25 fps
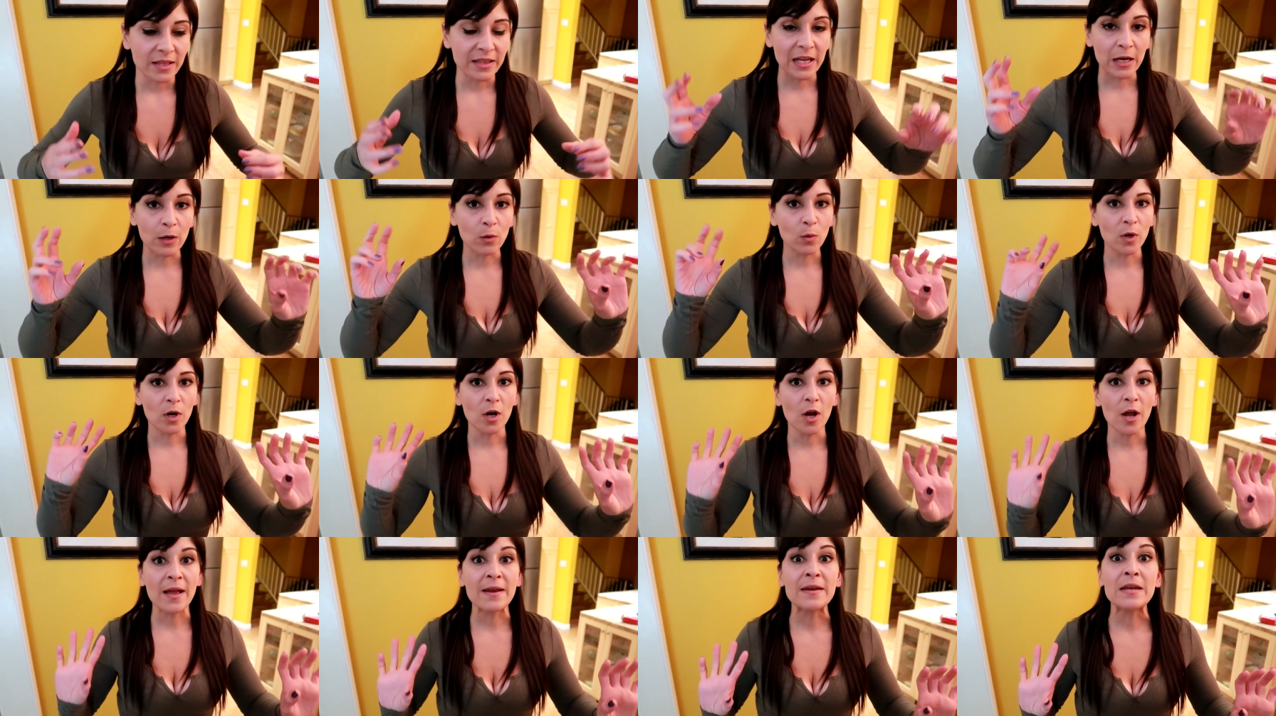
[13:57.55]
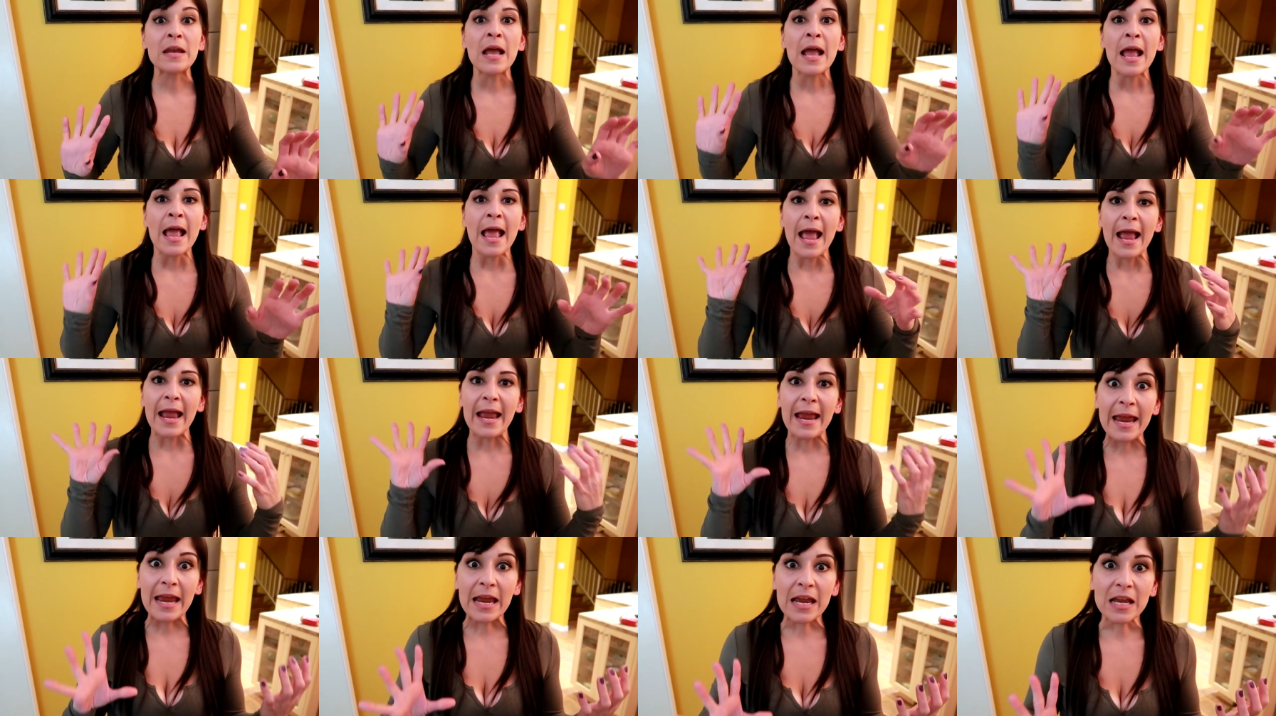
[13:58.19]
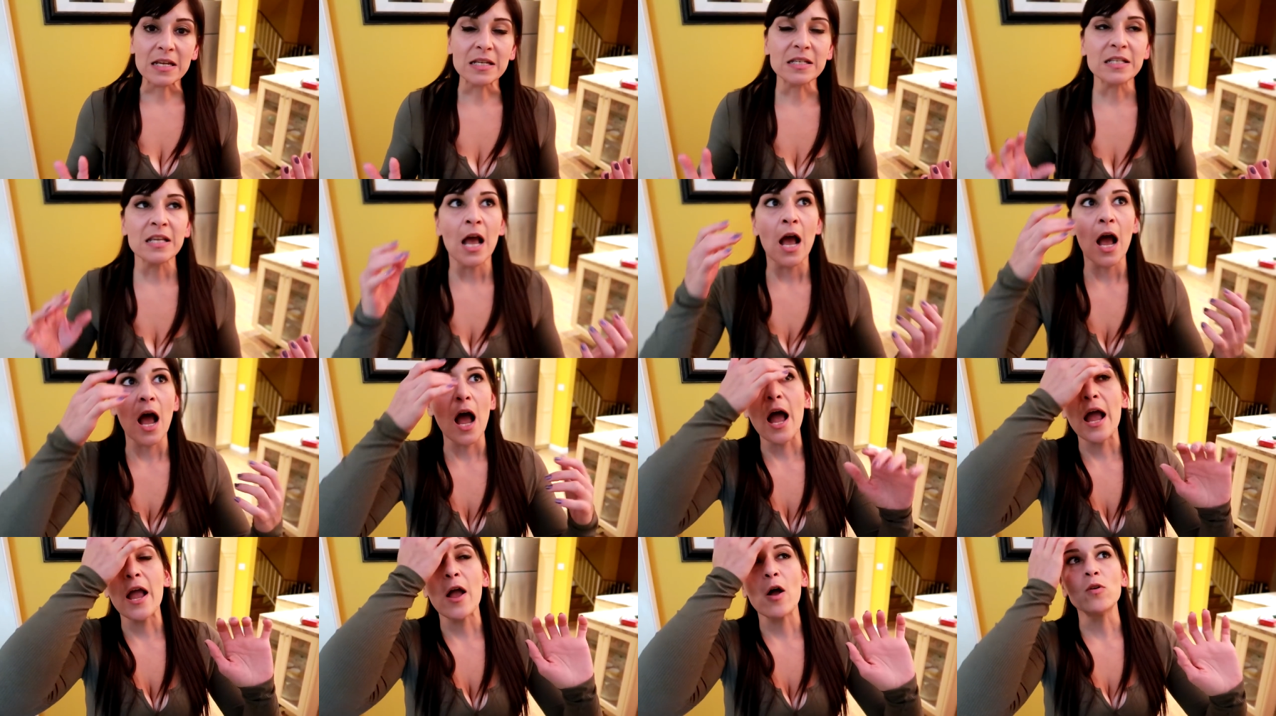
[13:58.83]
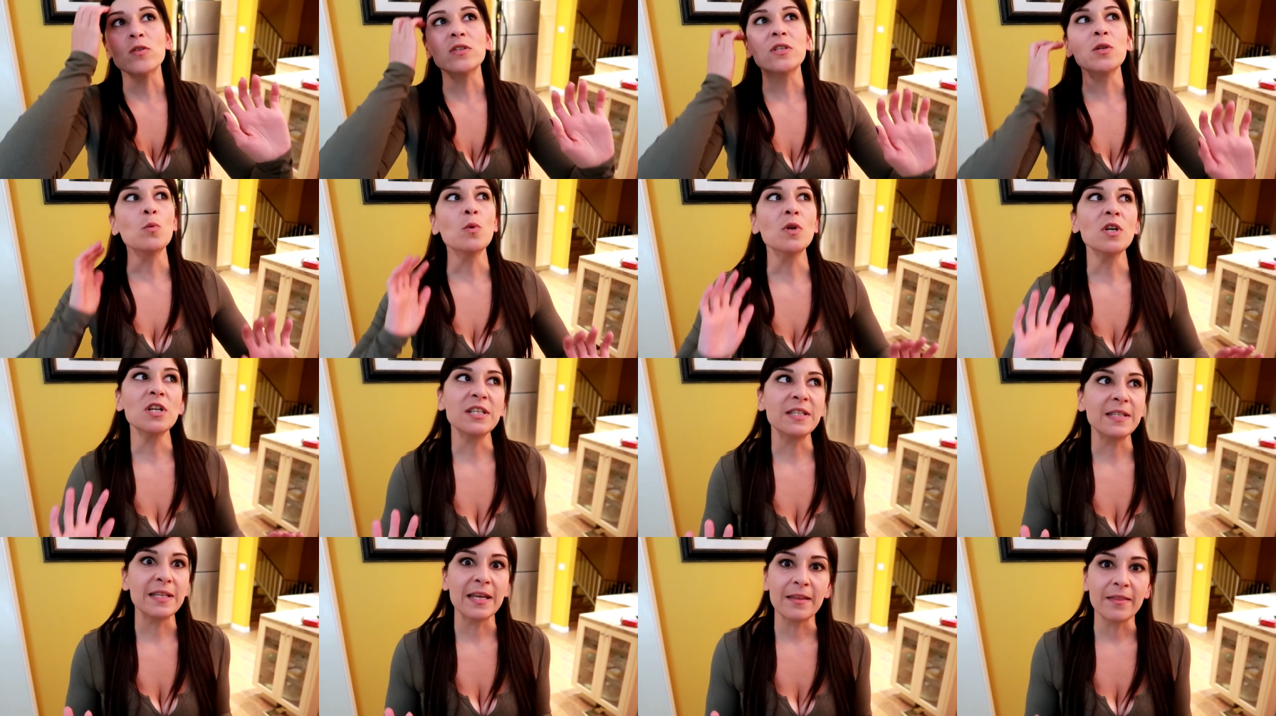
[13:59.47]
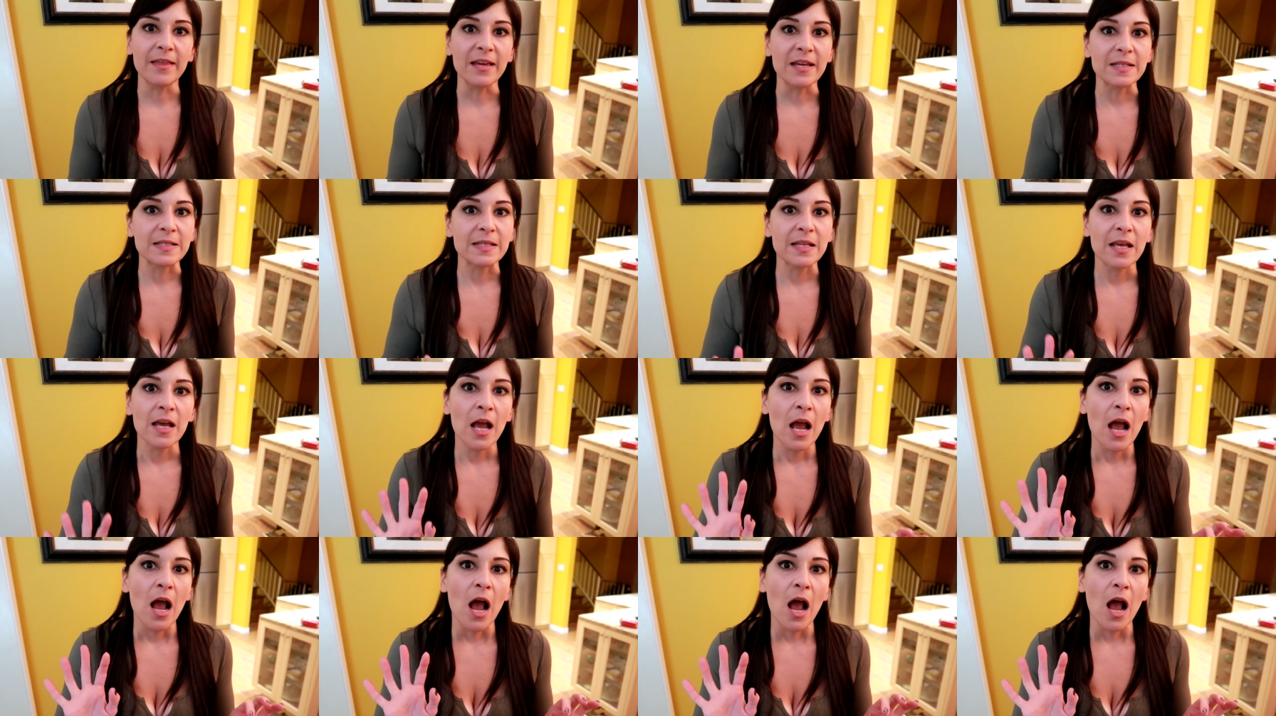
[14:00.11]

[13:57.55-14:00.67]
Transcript: They were, and, and I also want to say this.